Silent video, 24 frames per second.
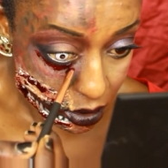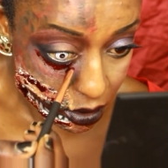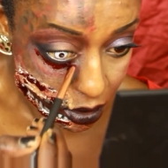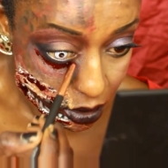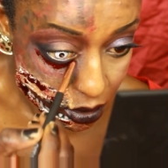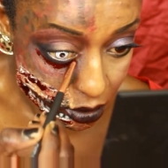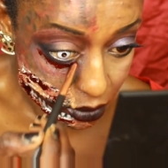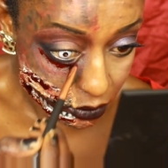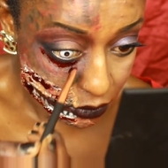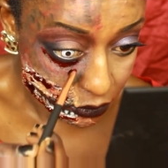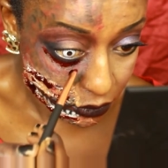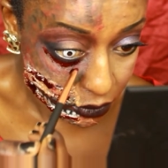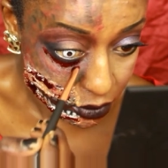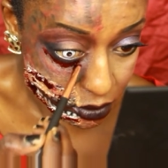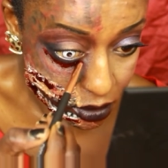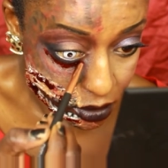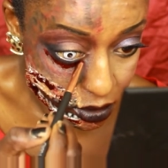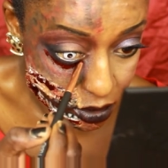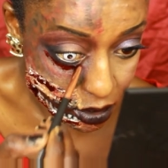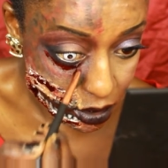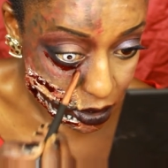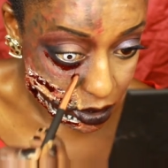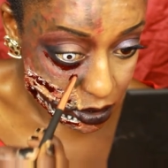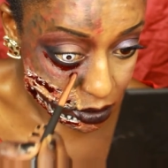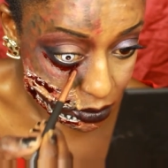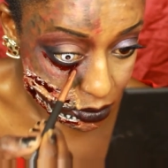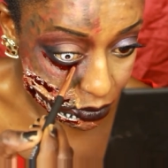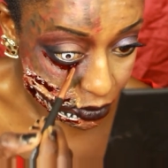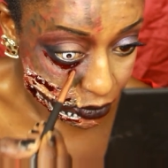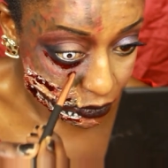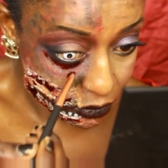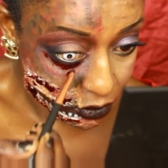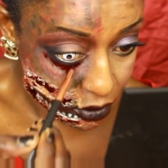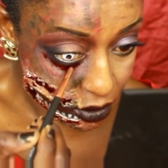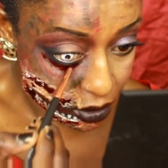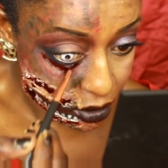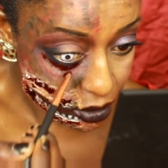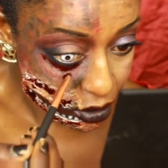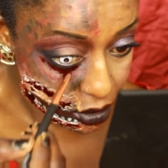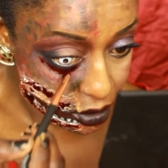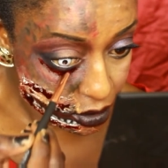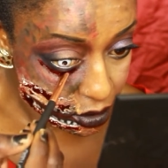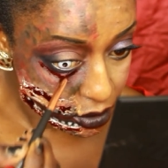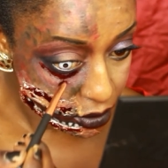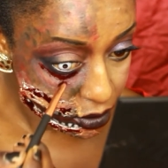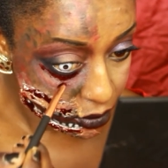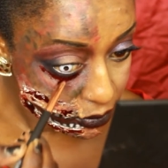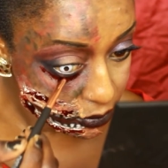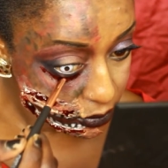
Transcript: if it stains my face.